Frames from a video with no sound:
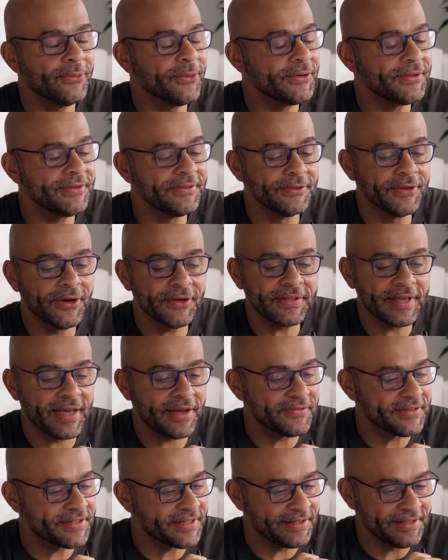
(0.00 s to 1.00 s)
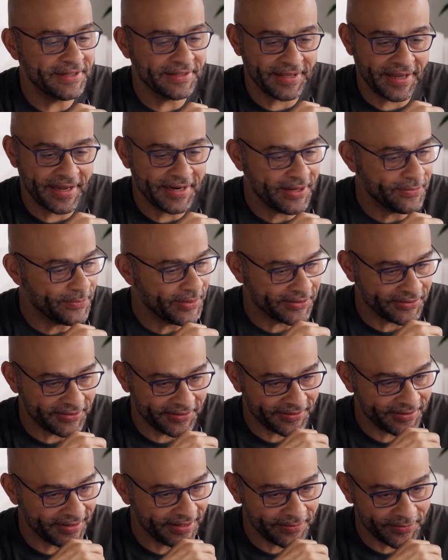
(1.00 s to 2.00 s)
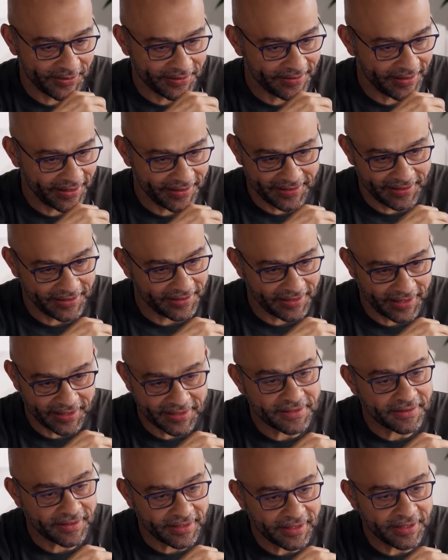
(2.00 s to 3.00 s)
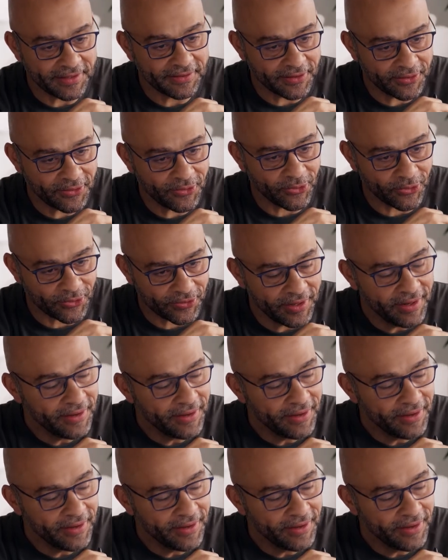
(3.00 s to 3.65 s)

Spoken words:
would not have said it any better, Raymond. I think that's really the core.